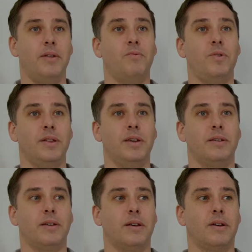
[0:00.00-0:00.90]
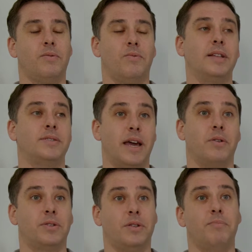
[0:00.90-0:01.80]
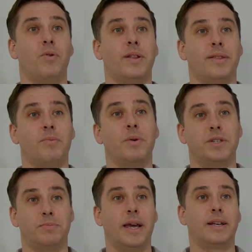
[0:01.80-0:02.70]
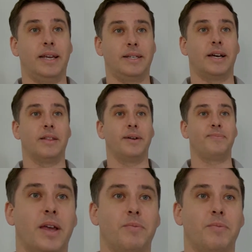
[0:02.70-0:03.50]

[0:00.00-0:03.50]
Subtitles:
It really runs down onto the point that we respect each other,